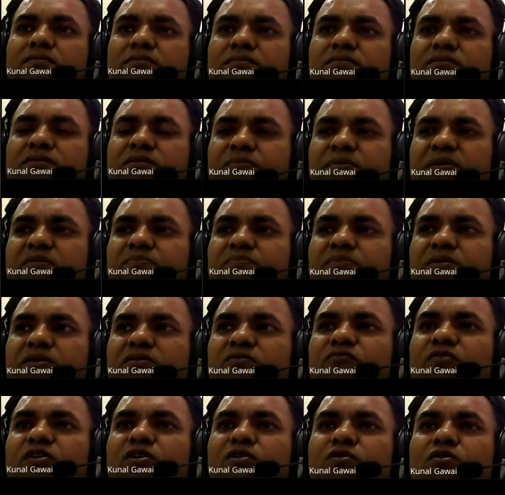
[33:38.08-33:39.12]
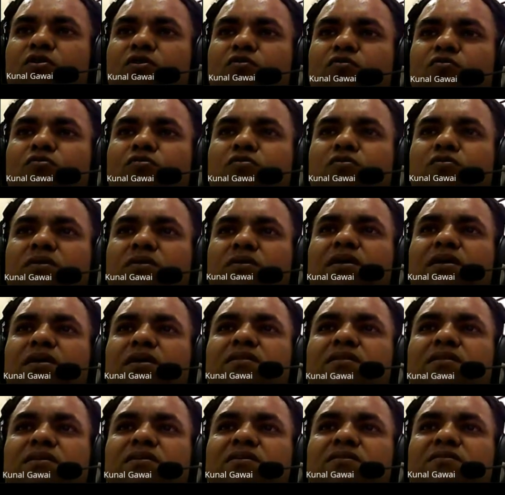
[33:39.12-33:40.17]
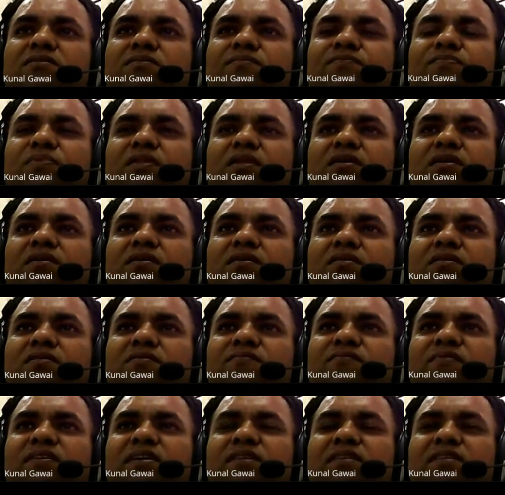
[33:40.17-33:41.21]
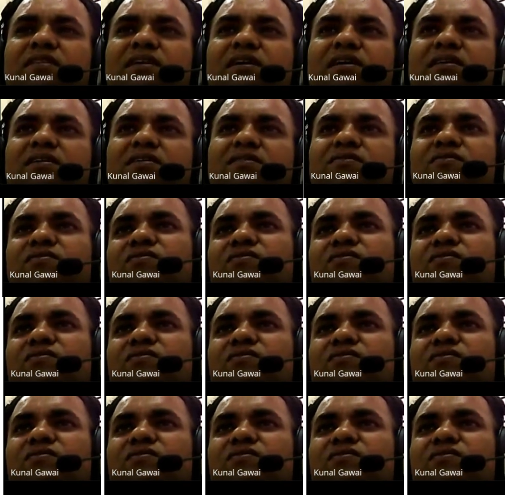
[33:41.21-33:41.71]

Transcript: specific one or two things when there is